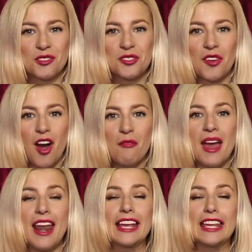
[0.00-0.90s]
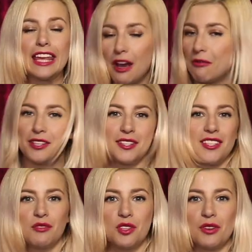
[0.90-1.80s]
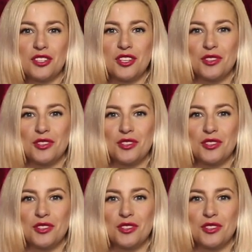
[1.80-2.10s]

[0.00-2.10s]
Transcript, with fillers: choose from and I can't wait to see which one she